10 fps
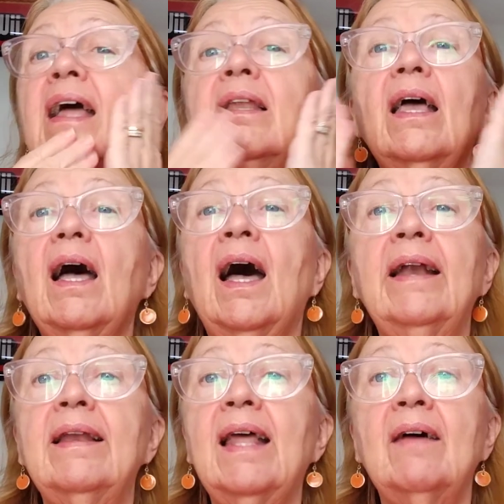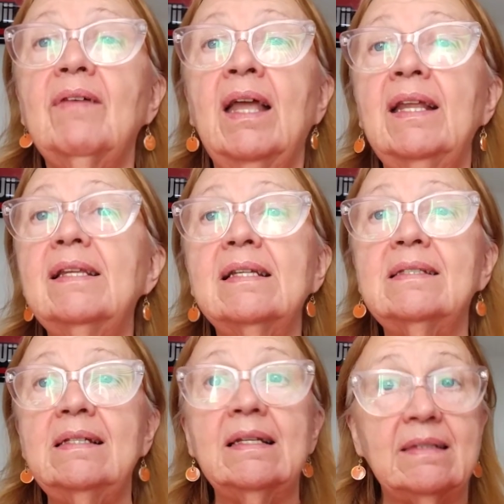then. I didn't have any
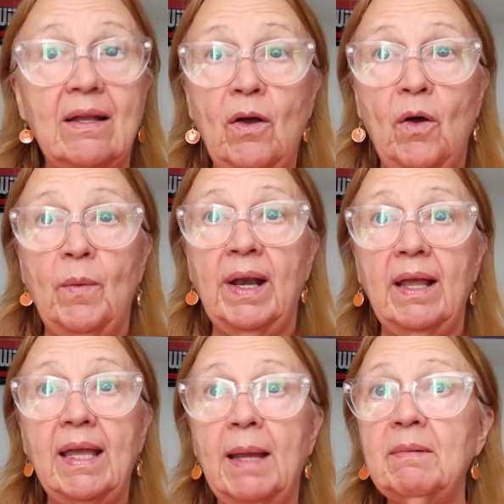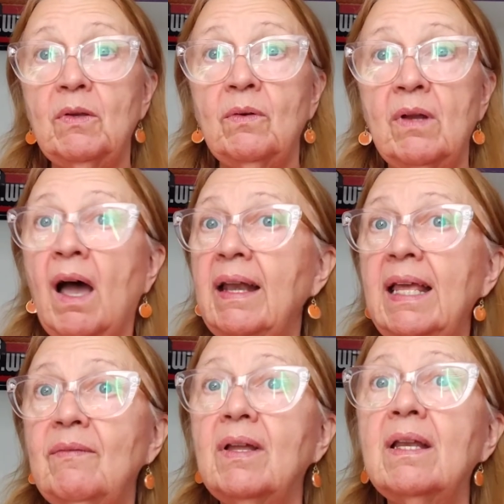dizziness at all when I came to, not
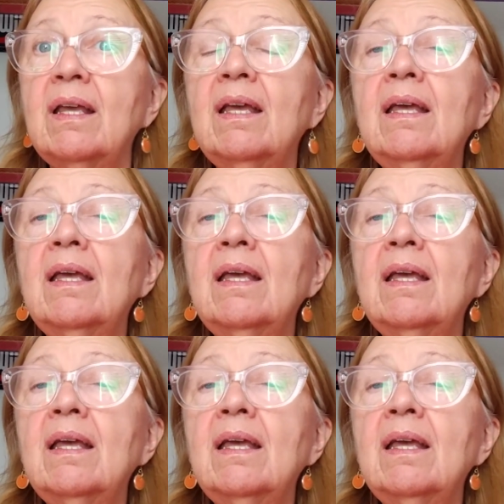even.